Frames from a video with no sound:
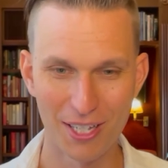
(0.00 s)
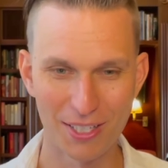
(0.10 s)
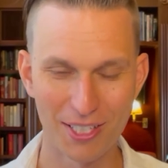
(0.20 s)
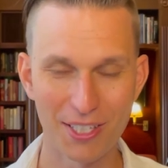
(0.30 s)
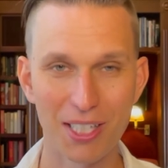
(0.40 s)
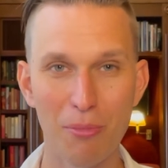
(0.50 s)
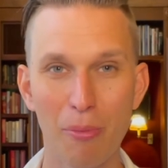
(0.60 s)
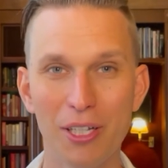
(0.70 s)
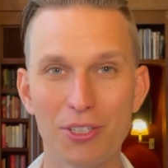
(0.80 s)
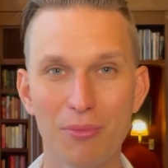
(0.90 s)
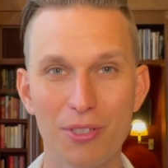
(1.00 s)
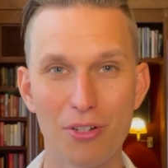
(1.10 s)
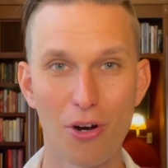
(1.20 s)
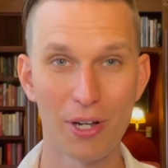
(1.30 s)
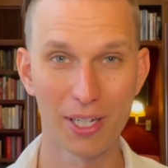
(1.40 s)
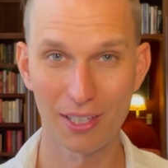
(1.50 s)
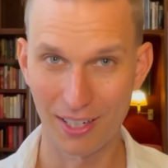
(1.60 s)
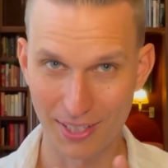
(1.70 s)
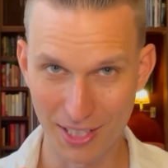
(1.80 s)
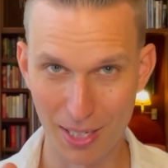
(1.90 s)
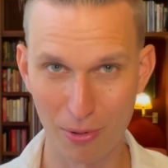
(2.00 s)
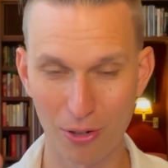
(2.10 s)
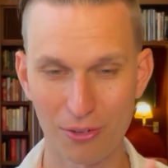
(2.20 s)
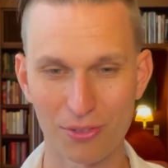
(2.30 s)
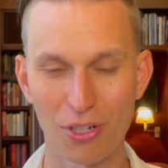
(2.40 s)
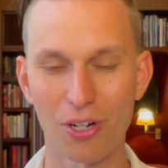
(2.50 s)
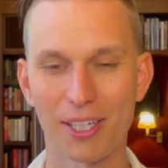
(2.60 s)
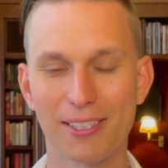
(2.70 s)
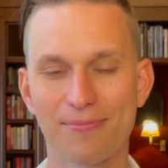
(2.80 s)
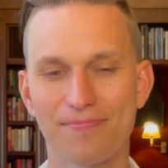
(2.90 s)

since the momentum is going, let's keep on talking.